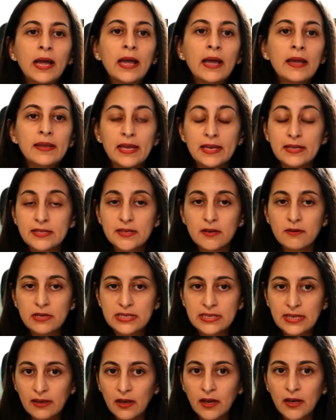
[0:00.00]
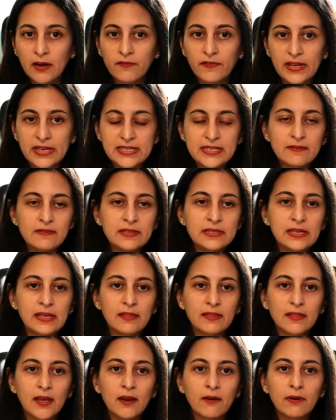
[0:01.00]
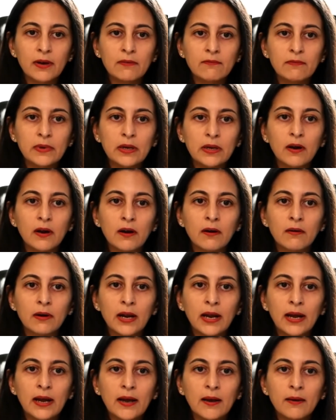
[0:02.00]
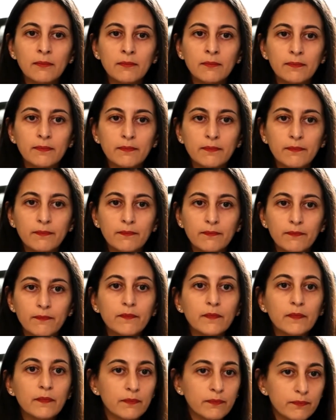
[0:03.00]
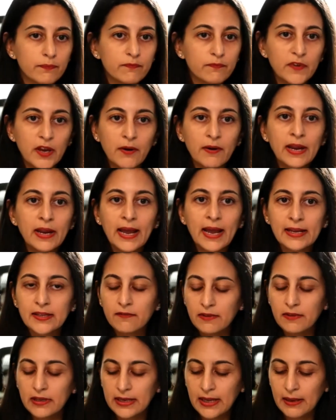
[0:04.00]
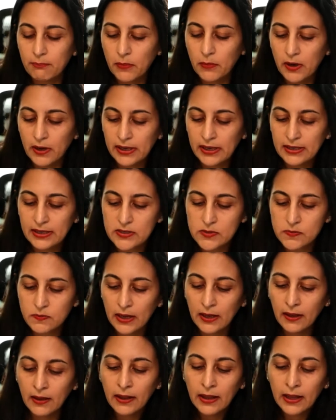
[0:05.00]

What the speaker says: yes, there is a lot of activity there, and we are very active in that market as well.